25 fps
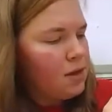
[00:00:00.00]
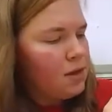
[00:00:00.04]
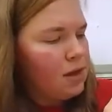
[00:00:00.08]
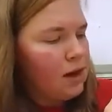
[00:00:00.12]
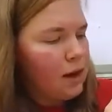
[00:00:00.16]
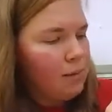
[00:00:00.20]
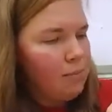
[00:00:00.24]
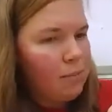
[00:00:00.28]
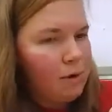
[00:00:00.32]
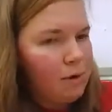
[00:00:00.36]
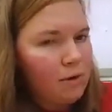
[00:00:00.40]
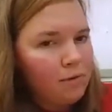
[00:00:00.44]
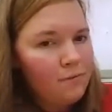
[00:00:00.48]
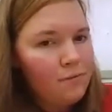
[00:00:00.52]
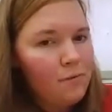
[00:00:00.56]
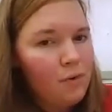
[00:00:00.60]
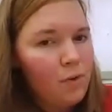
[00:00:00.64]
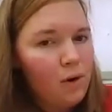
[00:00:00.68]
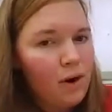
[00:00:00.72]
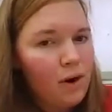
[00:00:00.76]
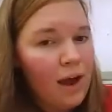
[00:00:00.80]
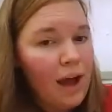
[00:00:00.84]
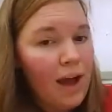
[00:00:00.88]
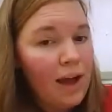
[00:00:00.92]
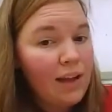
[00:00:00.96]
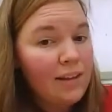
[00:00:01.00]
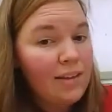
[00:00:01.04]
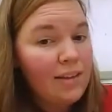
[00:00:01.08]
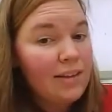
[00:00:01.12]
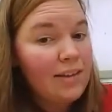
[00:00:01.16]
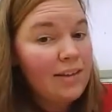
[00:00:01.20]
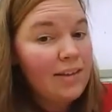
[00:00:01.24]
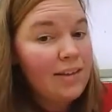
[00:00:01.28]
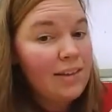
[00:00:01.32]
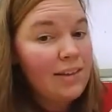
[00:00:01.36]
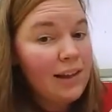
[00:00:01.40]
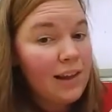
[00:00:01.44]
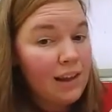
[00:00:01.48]
Number 4 has
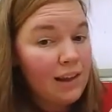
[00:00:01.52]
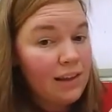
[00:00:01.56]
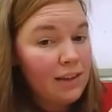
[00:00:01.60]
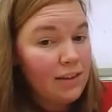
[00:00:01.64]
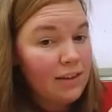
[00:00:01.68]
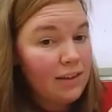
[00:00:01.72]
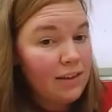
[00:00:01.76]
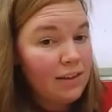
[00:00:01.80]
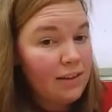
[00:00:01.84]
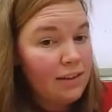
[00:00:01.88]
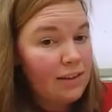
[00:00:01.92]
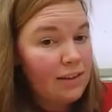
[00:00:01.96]
6.